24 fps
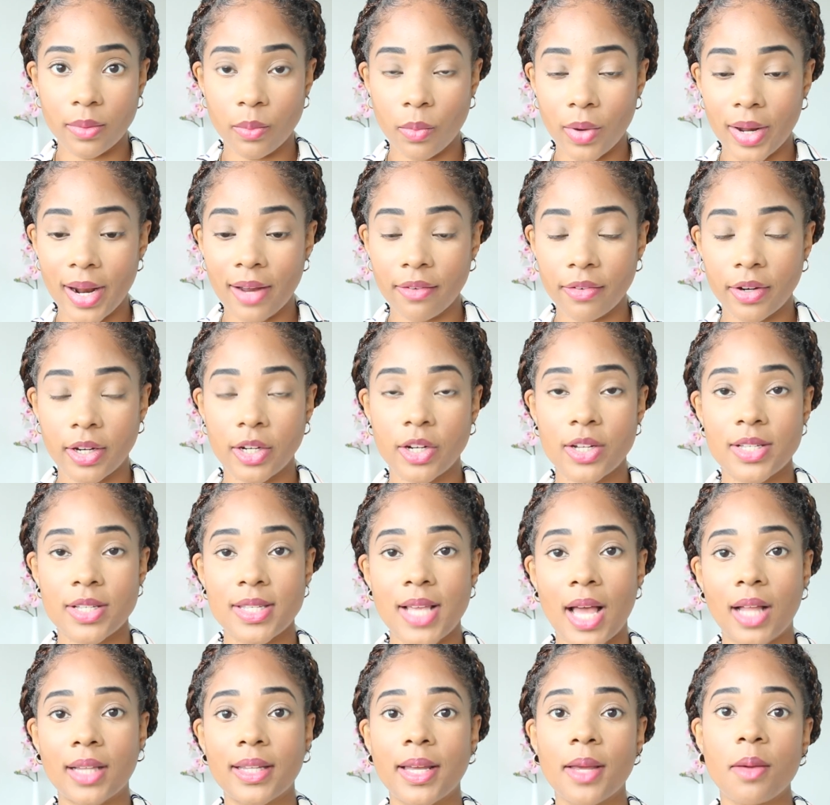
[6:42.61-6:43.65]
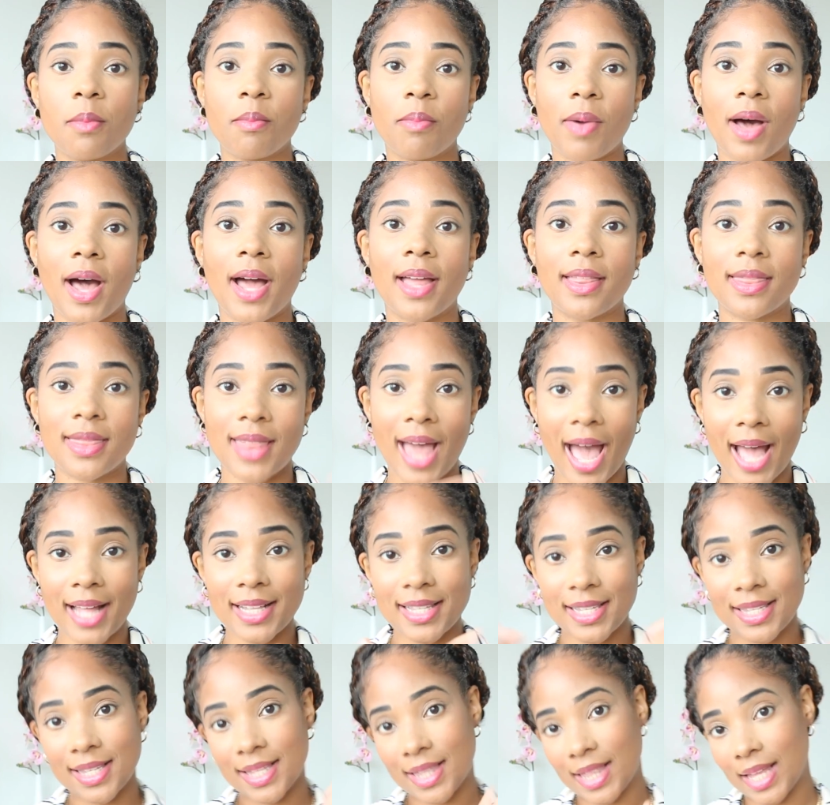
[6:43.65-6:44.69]
whatever you're selling, but
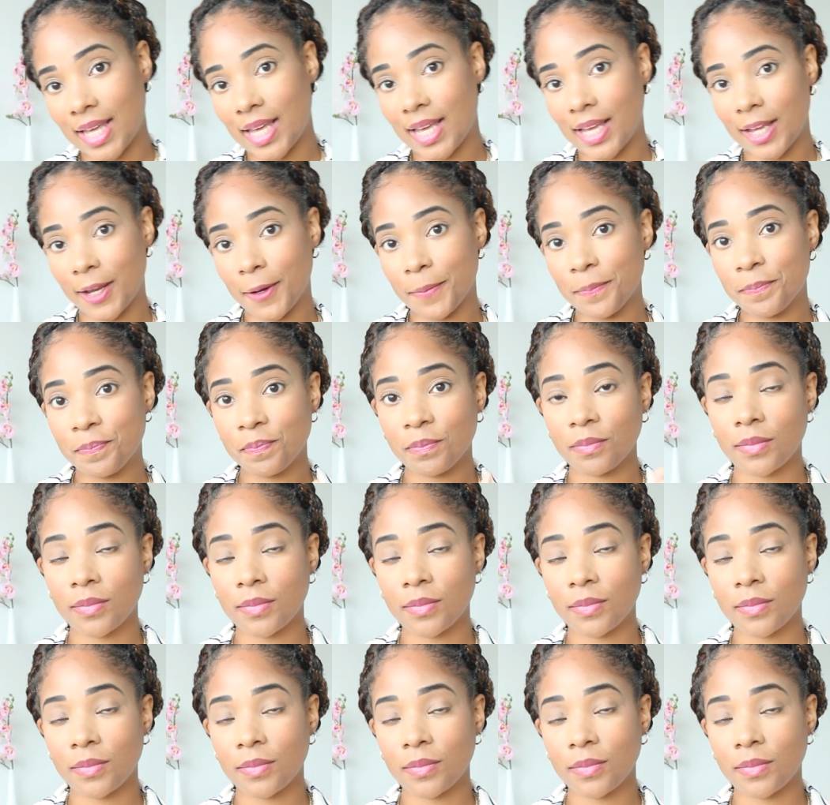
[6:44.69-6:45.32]
that's the